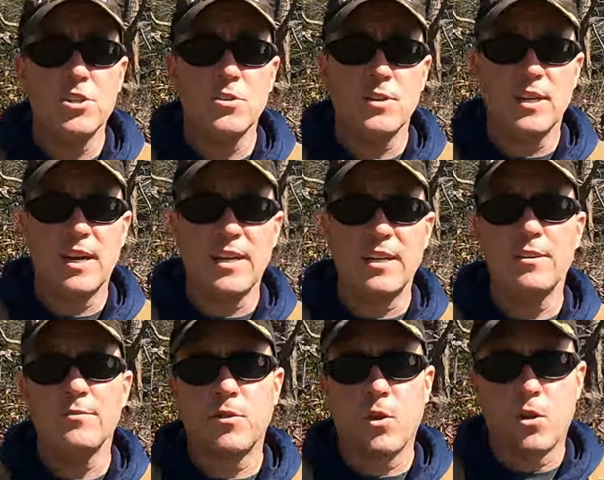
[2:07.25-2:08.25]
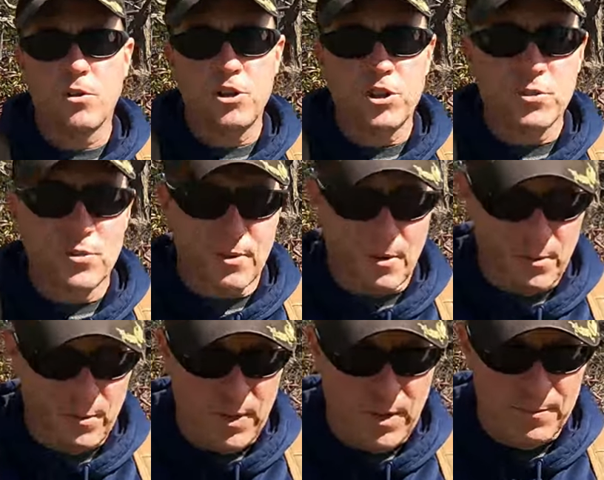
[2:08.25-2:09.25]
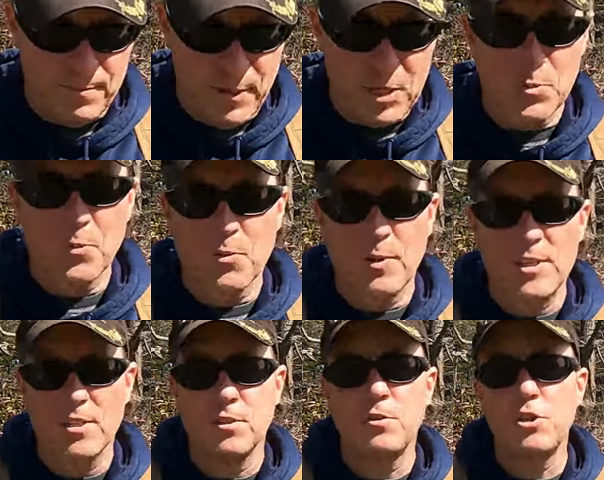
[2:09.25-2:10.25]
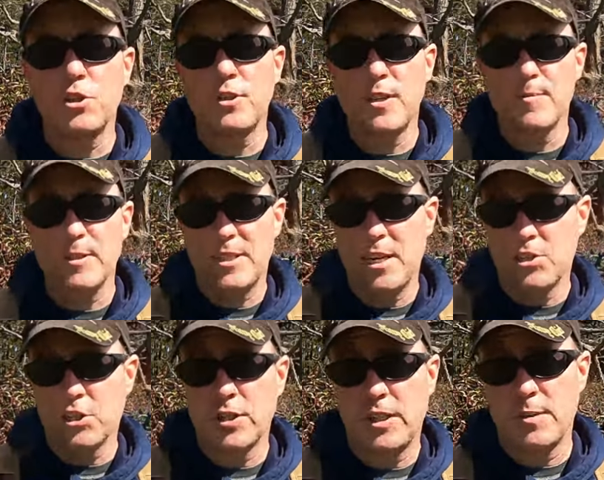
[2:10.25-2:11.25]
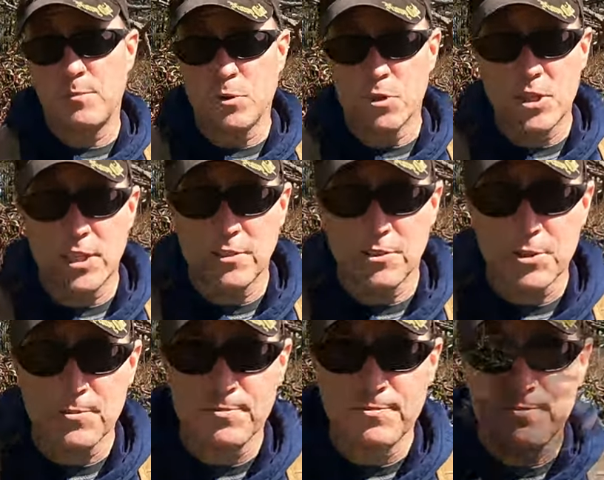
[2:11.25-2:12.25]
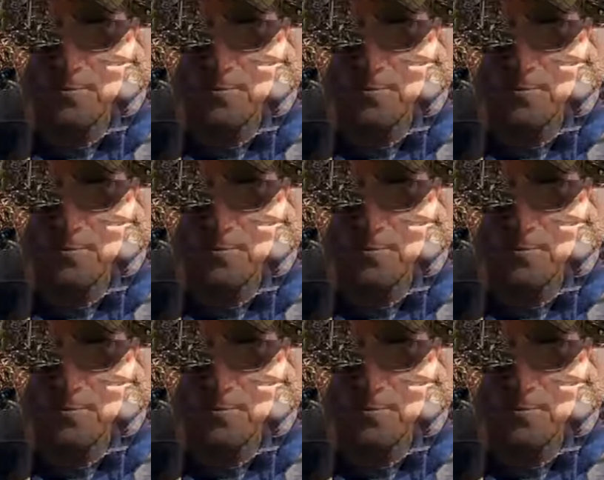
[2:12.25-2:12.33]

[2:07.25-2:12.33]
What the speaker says: so that I can have larger or a much more resolution and potentially get more sales.